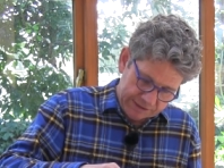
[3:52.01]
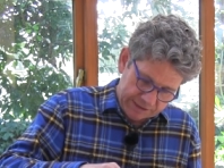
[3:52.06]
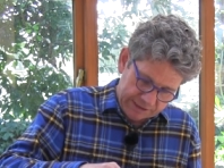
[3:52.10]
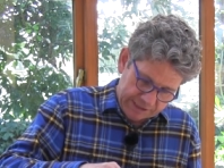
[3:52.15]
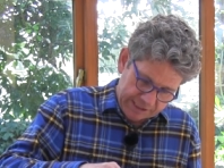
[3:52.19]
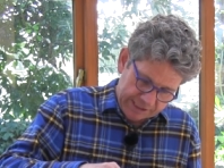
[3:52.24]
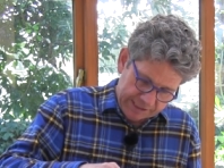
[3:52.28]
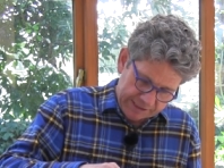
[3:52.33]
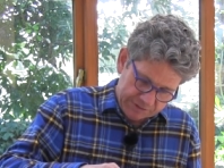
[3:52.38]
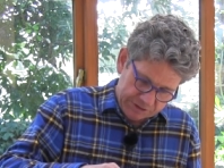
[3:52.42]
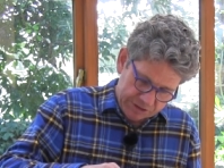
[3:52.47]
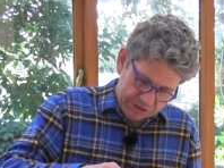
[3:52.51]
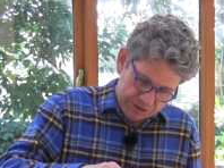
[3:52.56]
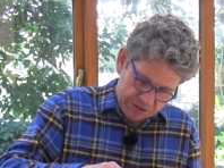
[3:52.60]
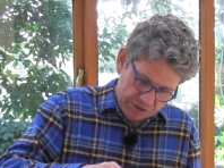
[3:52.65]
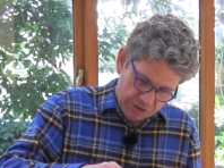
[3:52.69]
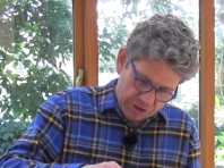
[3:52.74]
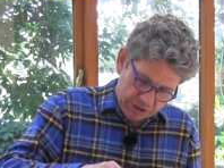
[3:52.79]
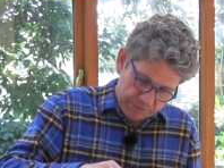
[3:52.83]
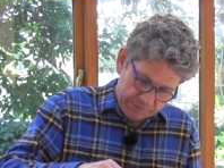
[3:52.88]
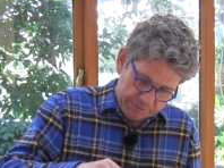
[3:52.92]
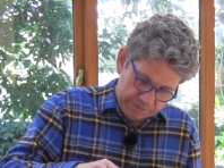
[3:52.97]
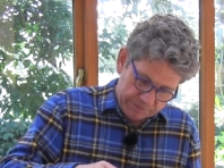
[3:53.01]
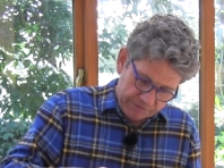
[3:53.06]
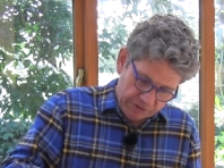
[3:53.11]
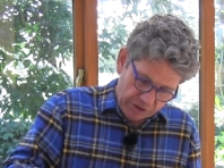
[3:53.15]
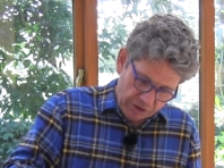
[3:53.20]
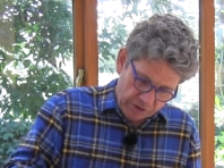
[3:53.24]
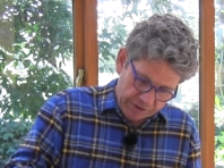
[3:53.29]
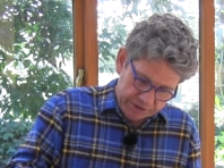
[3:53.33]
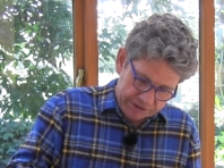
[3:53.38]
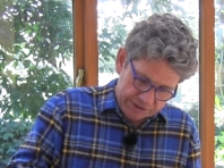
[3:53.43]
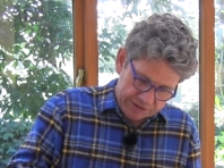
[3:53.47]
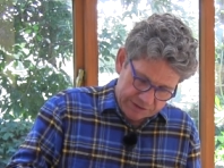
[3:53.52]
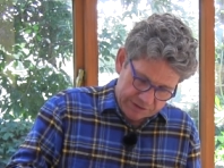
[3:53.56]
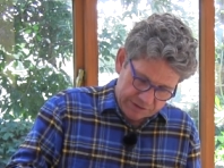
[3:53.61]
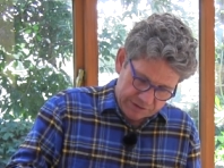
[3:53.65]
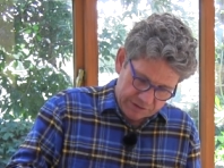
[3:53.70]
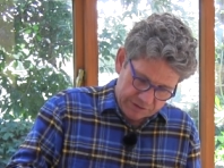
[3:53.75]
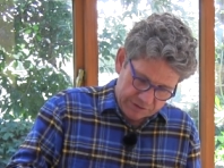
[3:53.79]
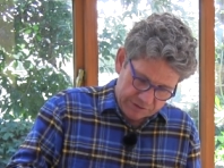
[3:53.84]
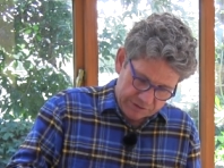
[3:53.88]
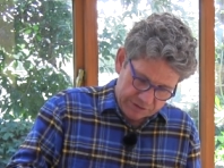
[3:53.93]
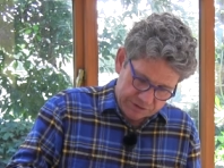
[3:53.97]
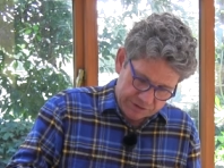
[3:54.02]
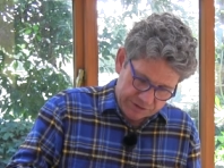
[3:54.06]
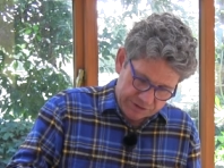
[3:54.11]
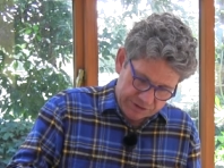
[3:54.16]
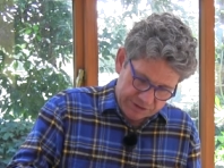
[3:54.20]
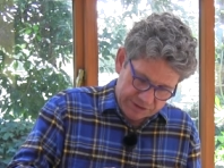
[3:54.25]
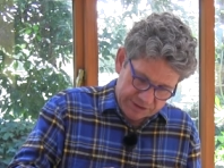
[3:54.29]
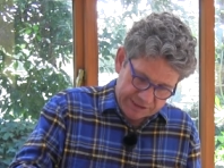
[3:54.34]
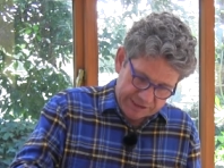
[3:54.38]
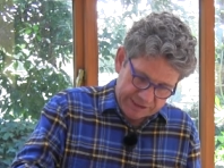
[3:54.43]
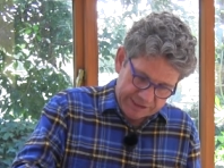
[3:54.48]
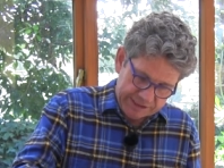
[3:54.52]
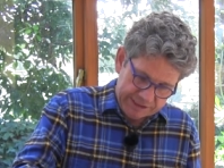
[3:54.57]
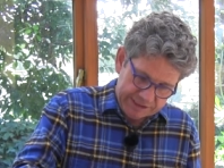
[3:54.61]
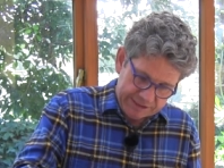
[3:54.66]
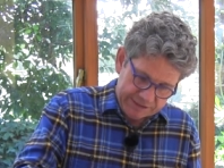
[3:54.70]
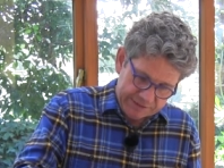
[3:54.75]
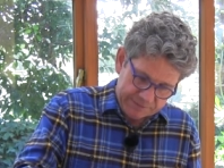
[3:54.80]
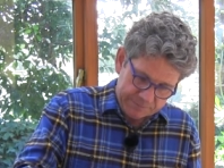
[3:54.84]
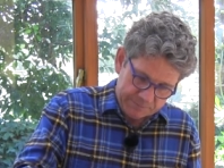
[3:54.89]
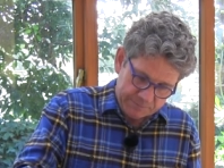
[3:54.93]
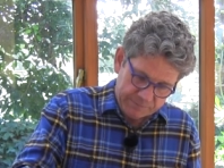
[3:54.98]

It allows a tiny bit of light onto the seed,